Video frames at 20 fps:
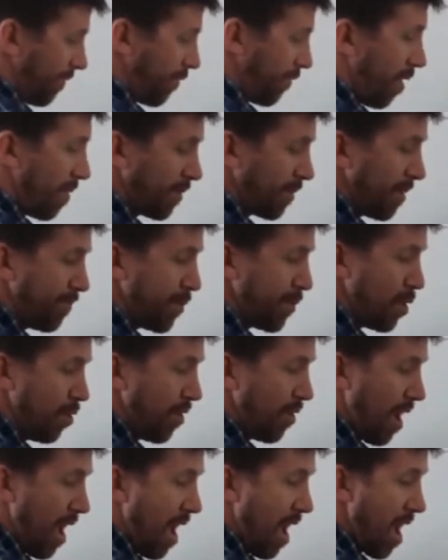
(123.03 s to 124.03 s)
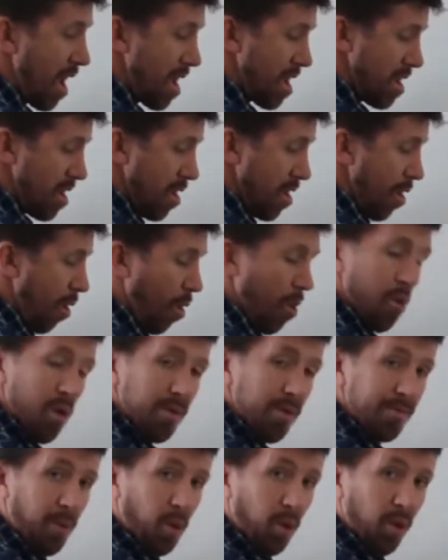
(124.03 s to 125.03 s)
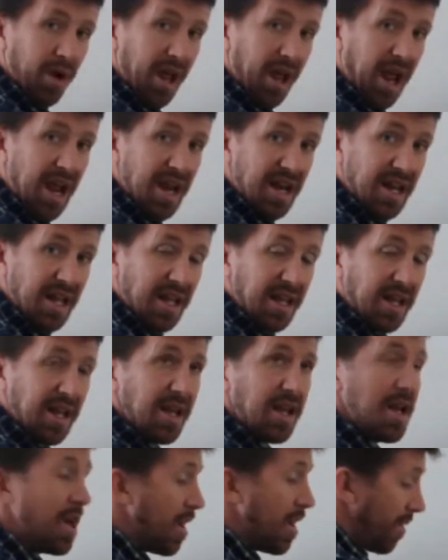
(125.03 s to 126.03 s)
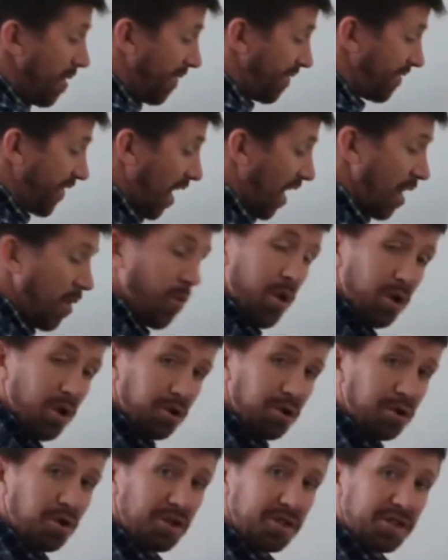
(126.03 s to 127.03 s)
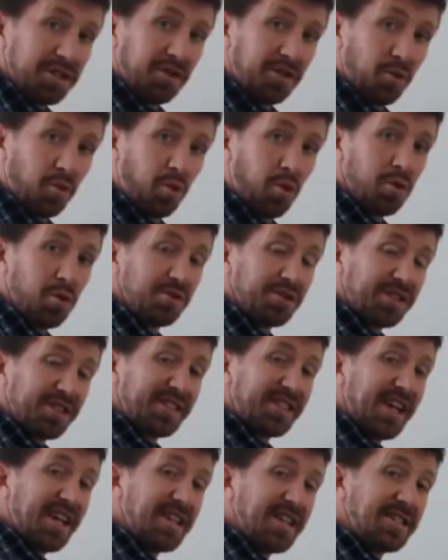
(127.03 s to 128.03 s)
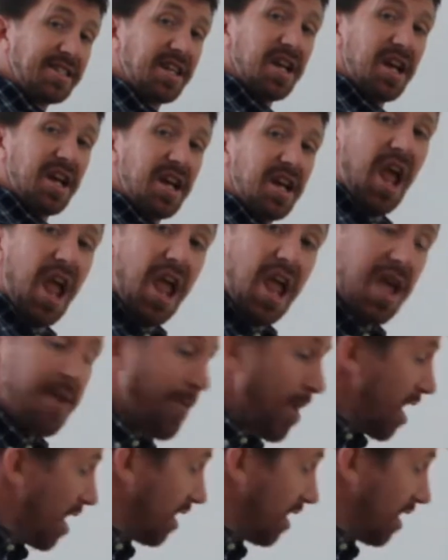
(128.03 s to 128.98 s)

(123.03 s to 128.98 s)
from computer A on port 80. The firewall looks at the rules and says, am I